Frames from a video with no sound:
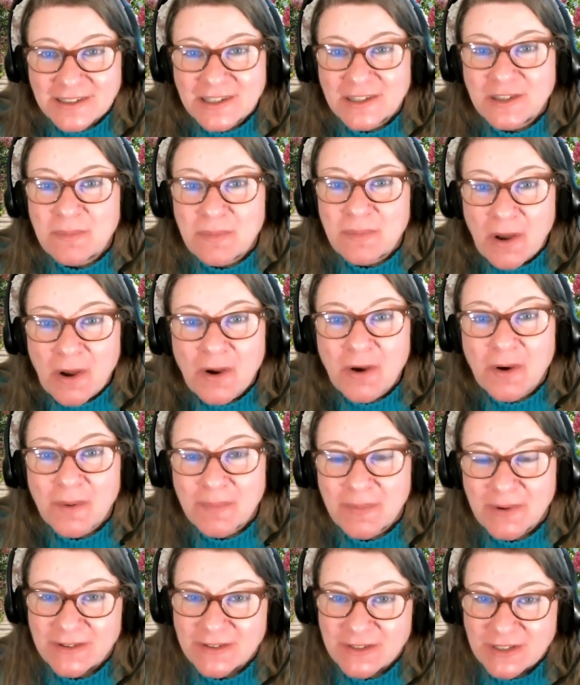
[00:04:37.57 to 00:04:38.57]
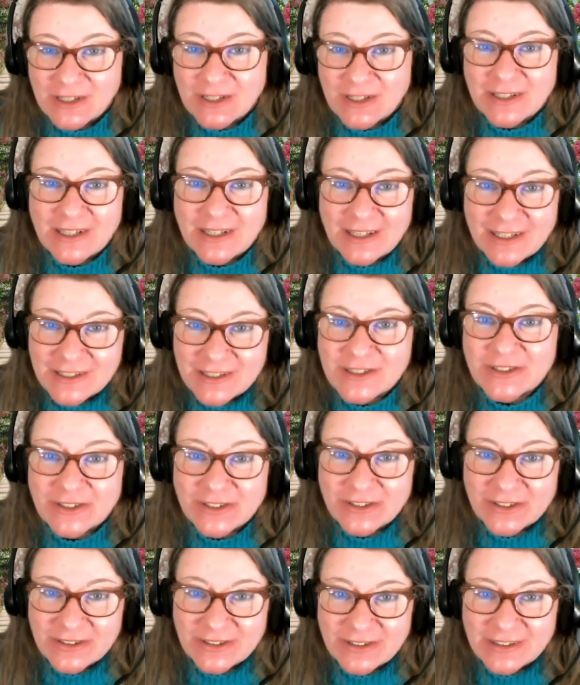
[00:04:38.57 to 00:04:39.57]
the Pope if she could
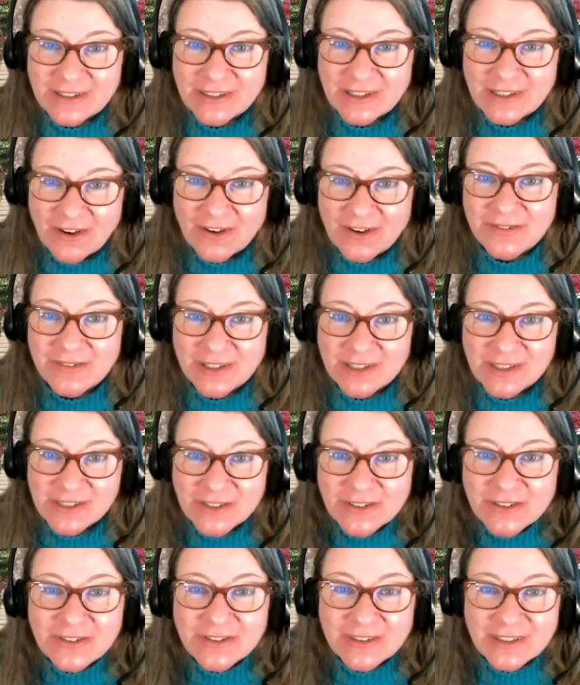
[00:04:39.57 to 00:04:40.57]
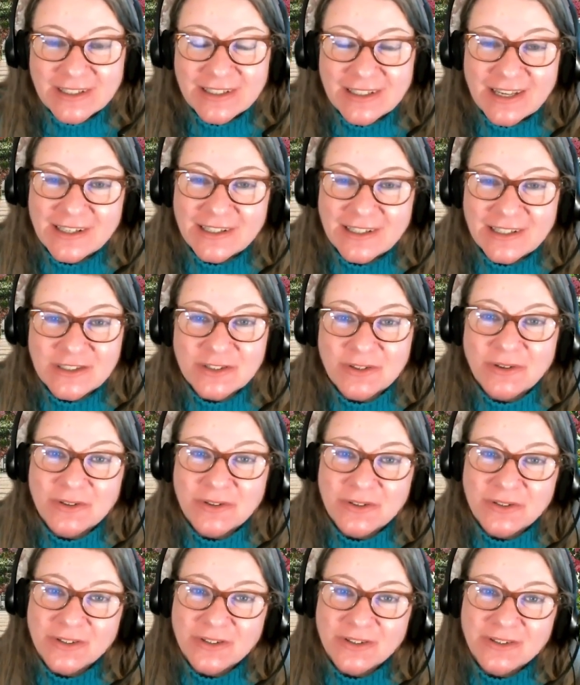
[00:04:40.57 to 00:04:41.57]
enter the convent early, and he told
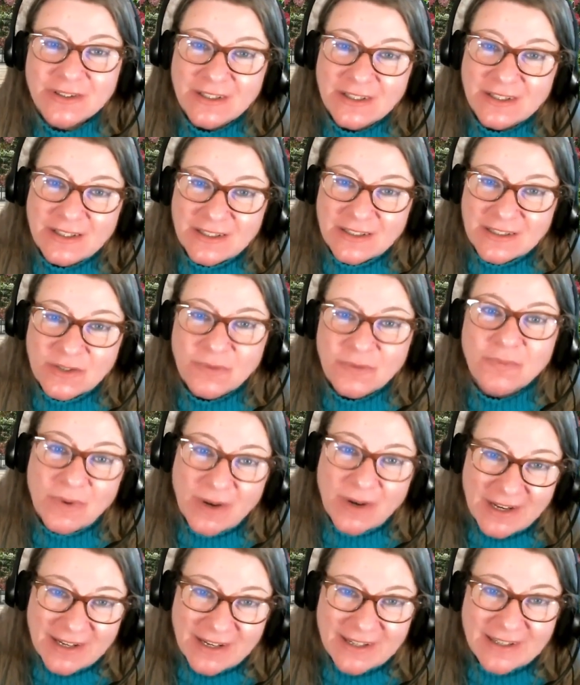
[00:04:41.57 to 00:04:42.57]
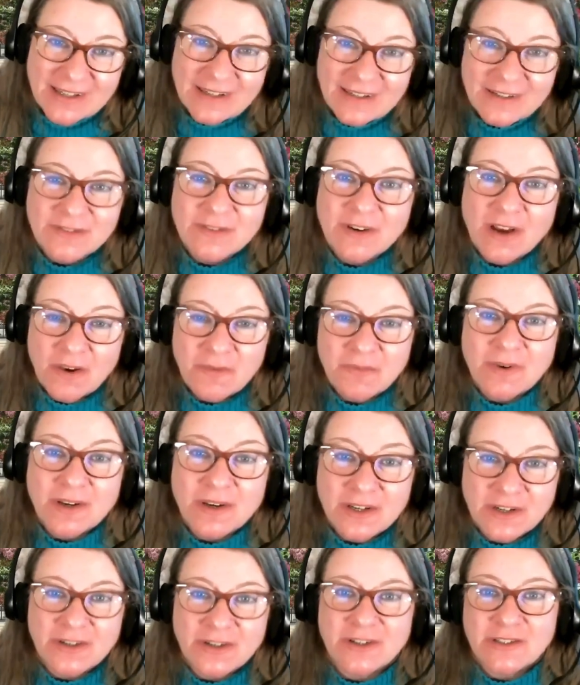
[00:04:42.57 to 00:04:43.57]
her to wait, and if God
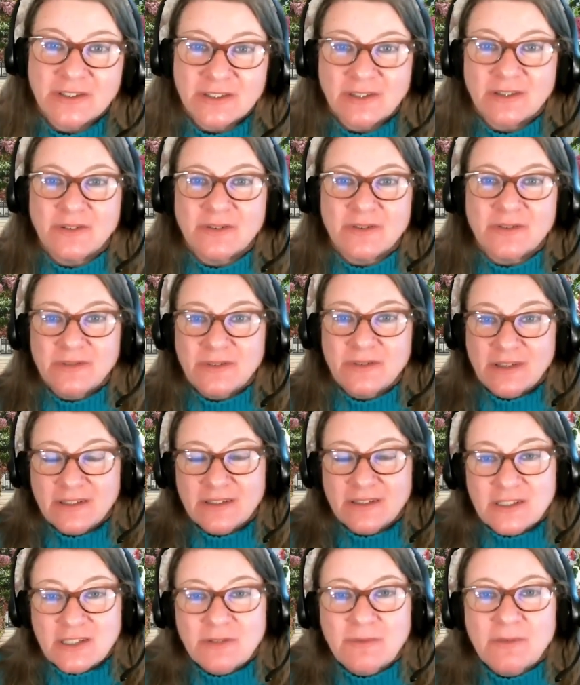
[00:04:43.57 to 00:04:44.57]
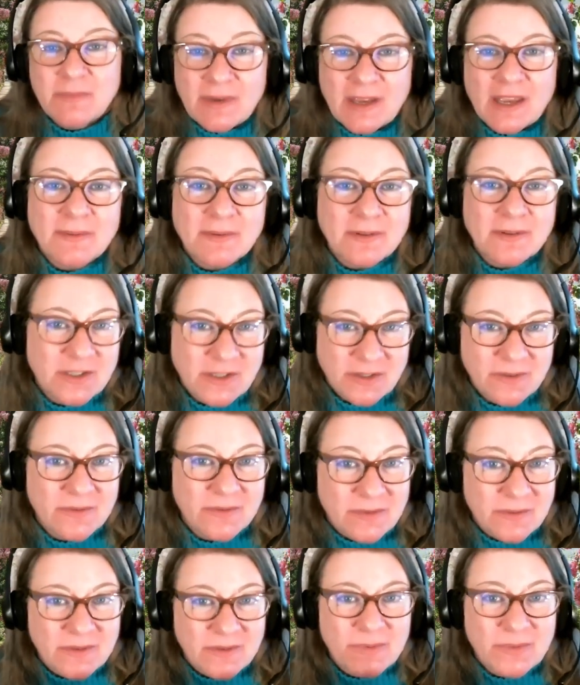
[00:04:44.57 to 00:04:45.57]
wanted her to, then she would be able to
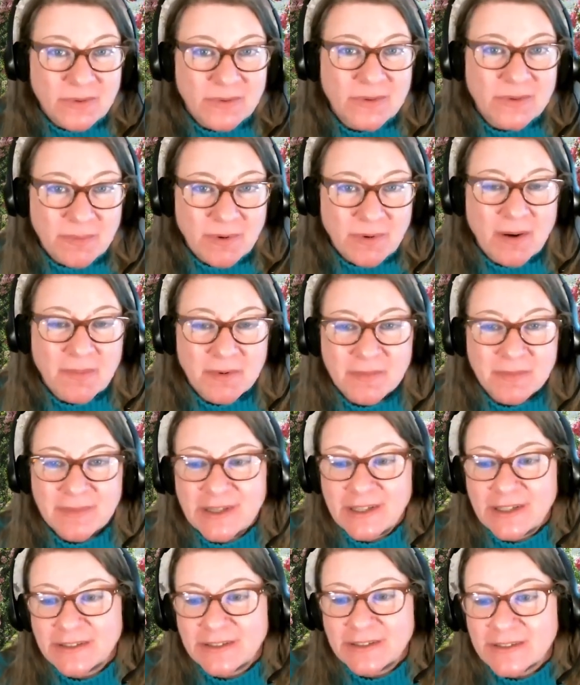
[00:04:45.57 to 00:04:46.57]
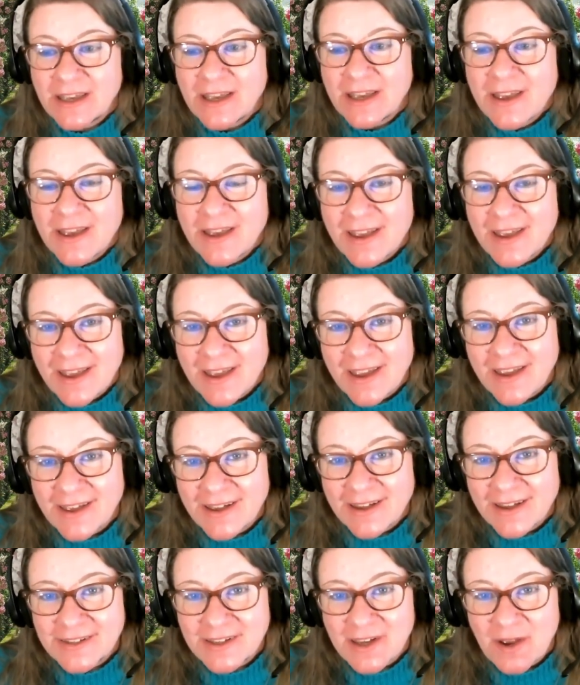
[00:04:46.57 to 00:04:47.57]
through the proper means.
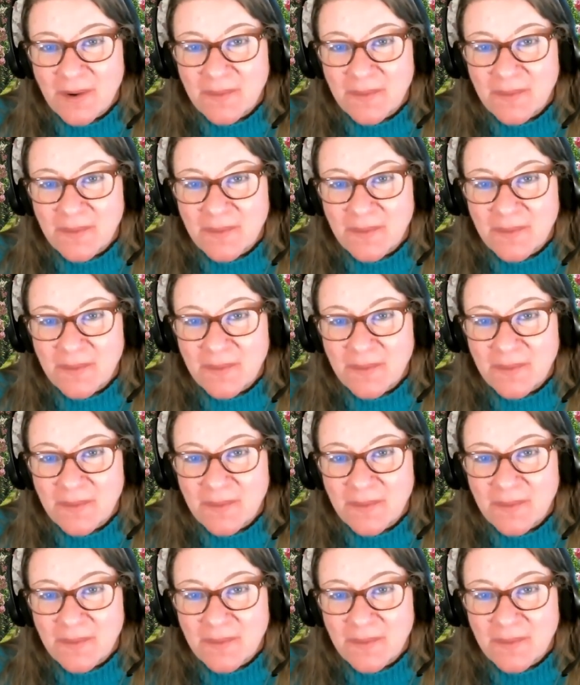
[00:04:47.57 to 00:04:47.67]
And